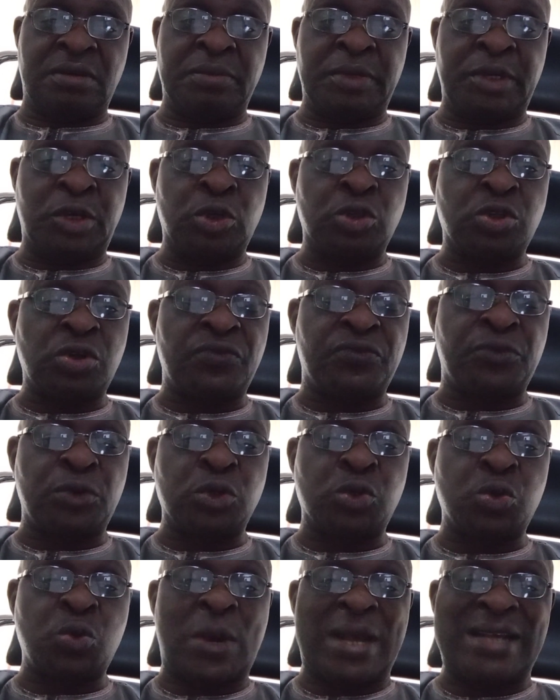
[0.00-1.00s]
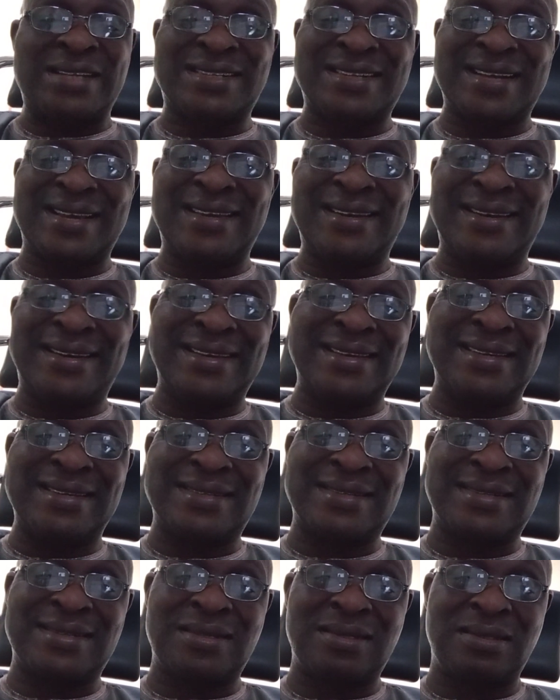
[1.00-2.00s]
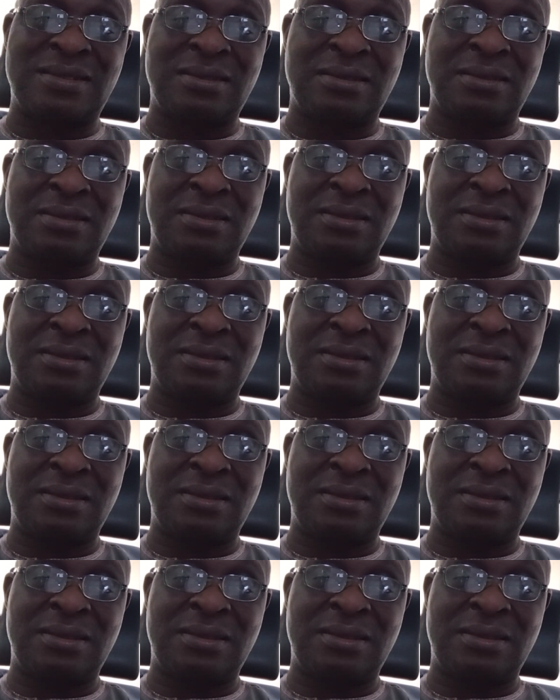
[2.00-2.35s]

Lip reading: But those of us who are saying this